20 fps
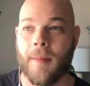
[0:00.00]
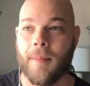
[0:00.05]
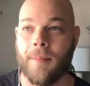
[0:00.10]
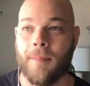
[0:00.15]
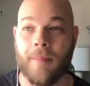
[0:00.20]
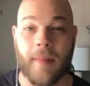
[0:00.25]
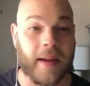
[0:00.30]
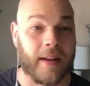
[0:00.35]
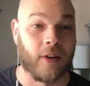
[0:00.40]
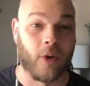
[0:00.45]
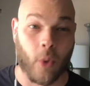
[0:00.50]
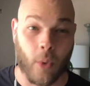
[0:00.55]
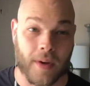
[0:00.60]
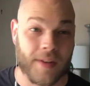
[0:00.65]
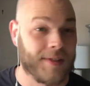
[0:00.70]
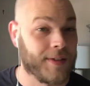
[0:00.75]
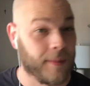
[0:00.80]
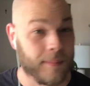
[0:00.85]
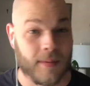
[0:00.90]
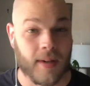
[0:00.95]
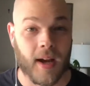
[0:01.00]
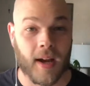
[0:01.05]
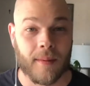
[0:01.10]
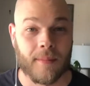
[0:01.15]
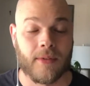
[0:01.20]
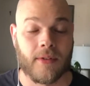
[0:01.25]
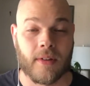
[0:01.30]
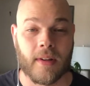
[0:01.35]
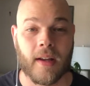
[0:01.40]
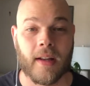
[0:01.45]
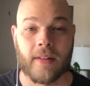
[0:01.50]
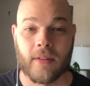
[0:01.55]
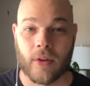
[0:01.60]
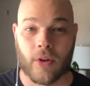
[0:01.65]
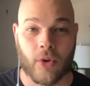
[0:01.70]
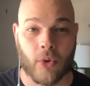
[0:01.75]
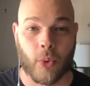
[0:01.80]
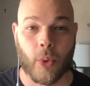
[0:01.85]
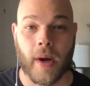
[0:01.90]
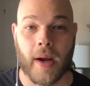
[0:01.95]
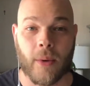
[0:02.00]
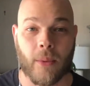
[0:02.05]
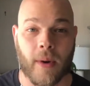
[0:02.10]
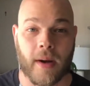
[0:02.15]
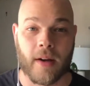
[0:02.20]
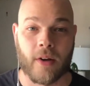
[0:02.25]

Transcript: Make noise sometimes. It's a great way